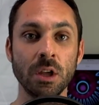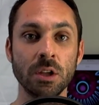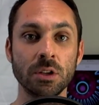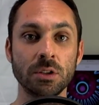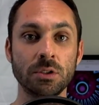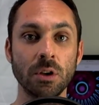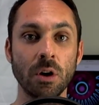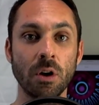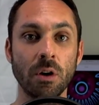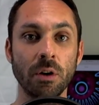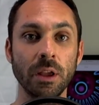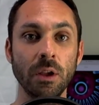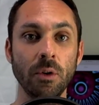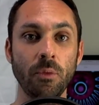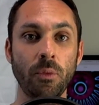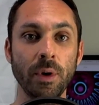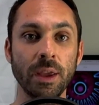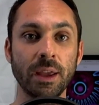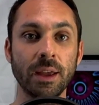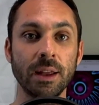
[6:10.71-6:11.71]
So
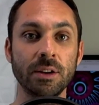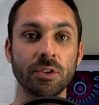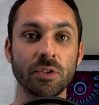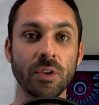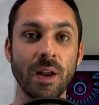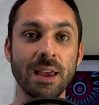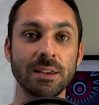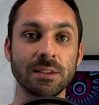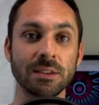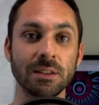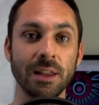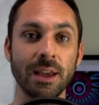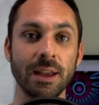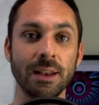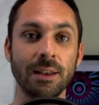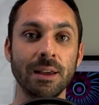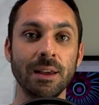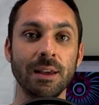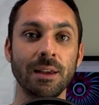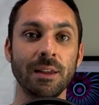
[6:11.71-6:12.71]
if we can
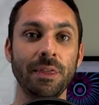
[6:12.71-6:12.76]
translate